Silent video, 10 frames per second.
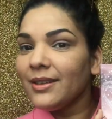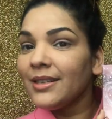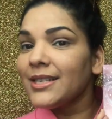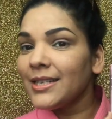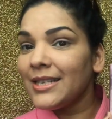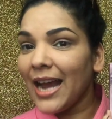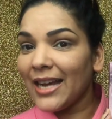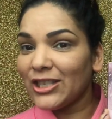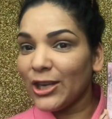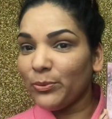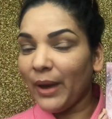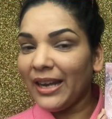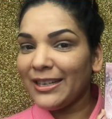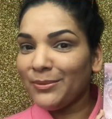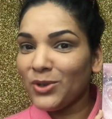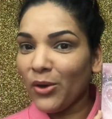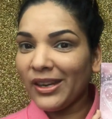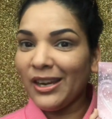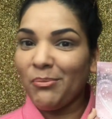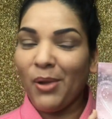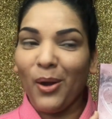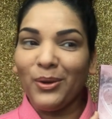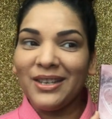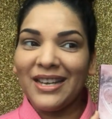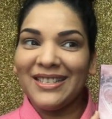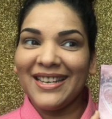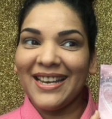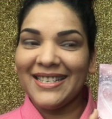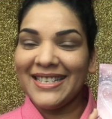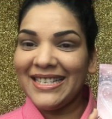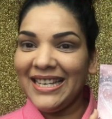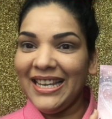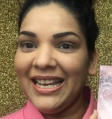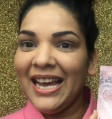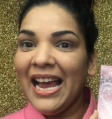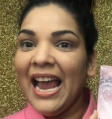This is the eyeshadow palette I'm talking about, as you can see.